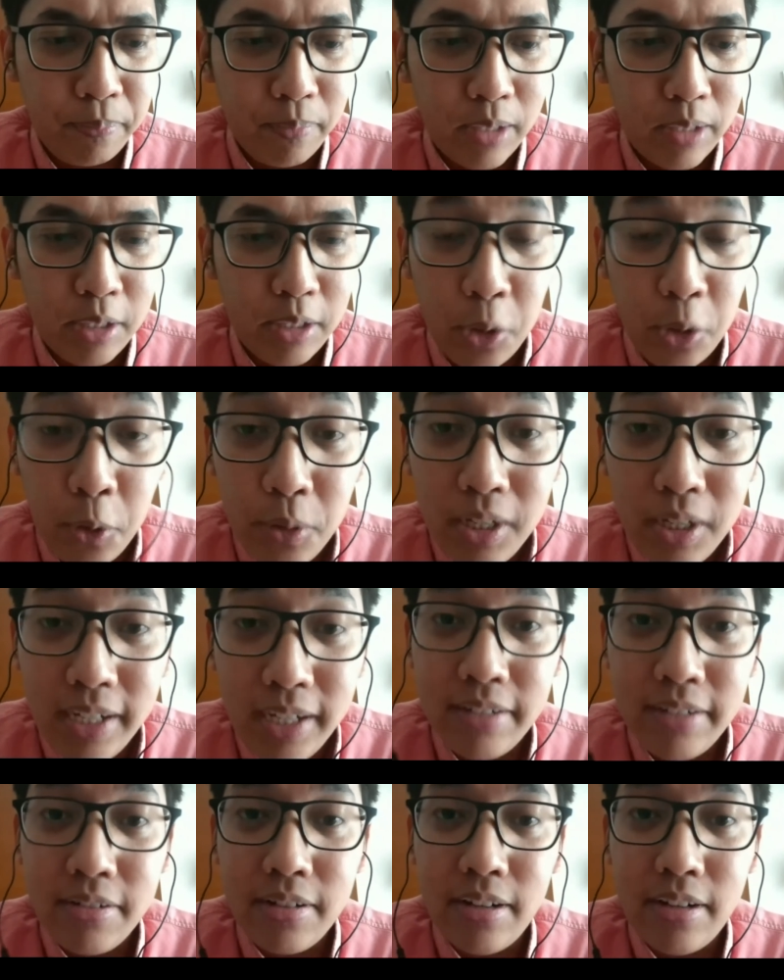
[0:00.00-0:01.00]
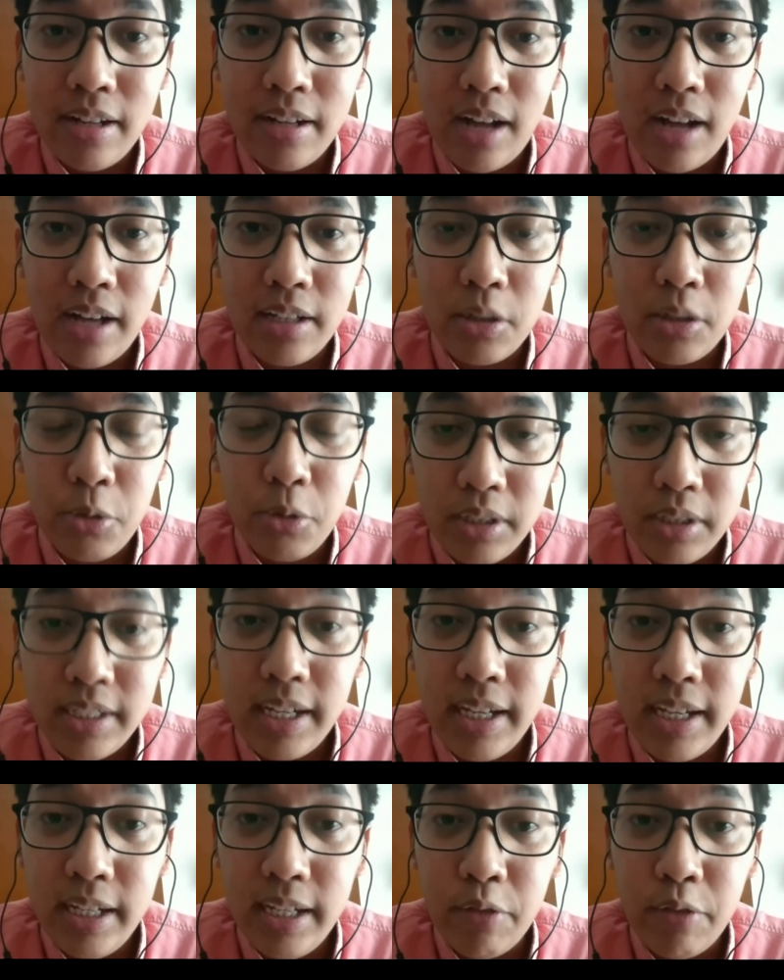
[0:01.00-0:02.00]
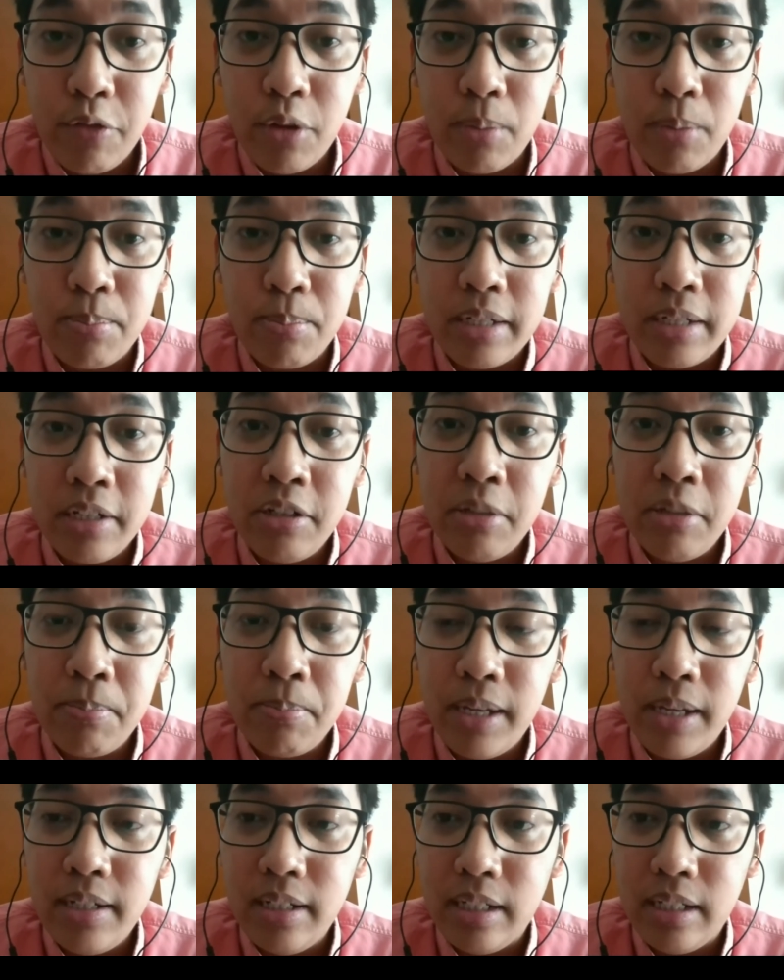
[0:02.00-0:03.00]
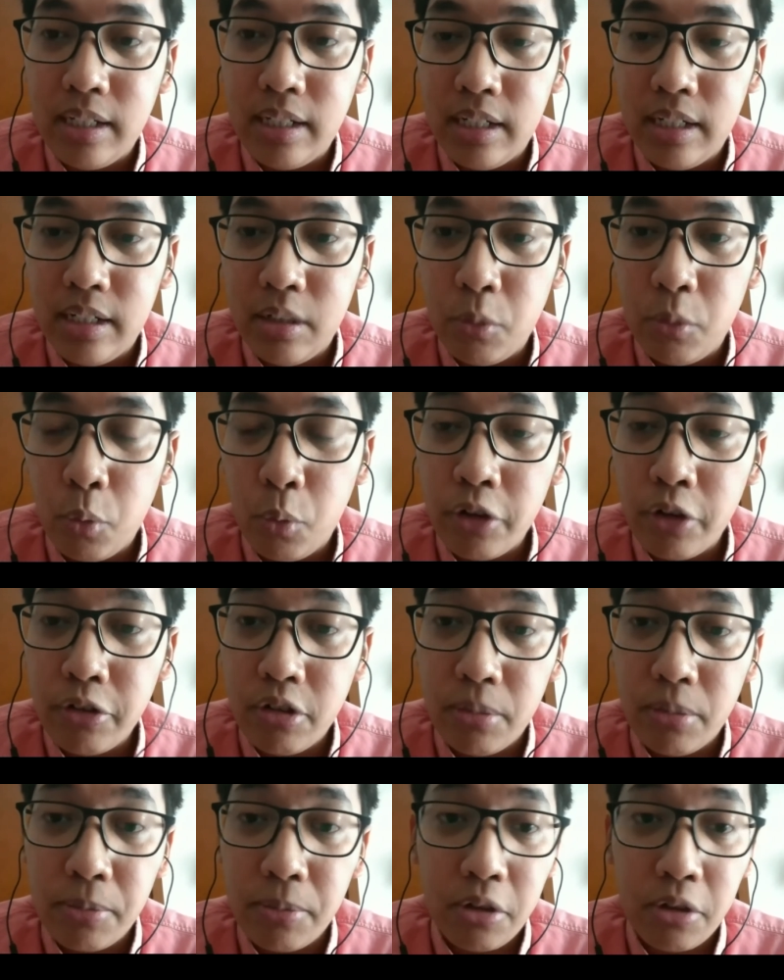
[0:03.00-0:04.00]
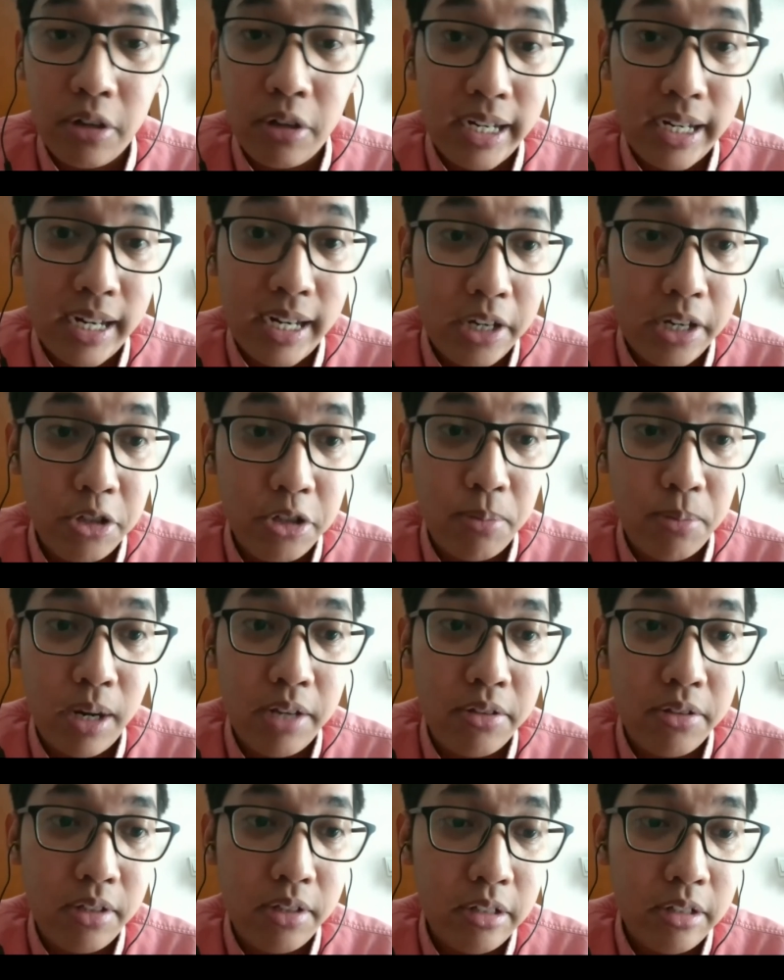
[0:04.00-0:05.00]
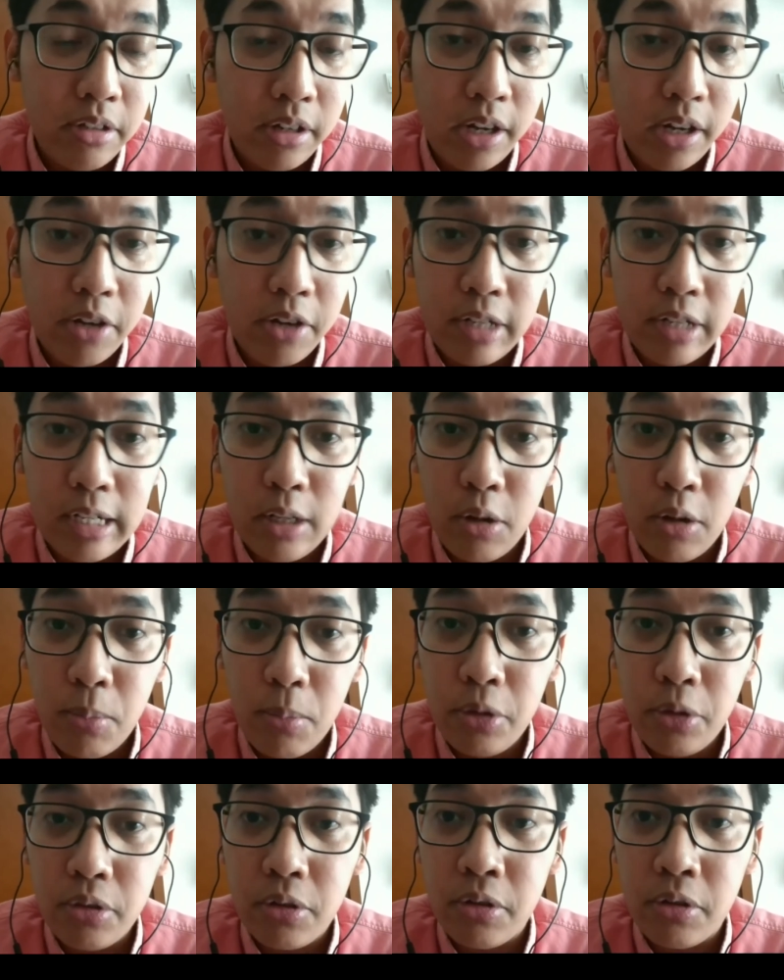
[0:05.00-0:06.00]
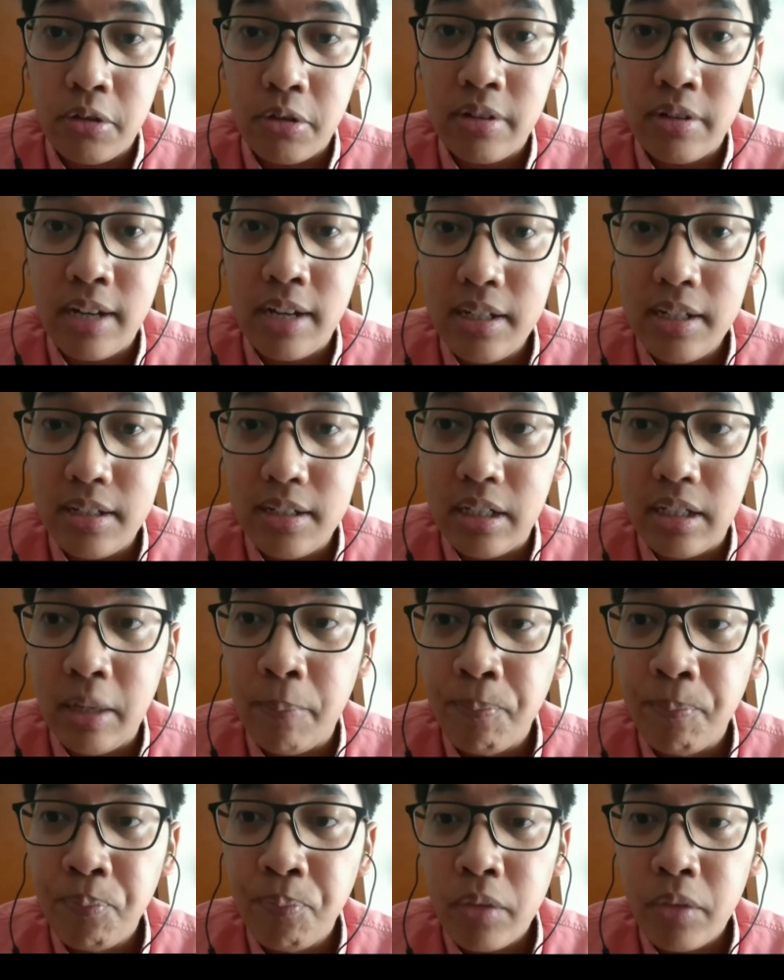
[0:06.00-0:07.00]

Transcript: knowledge that I could gain from participating in workshops organized by the International Law Moot Court Society.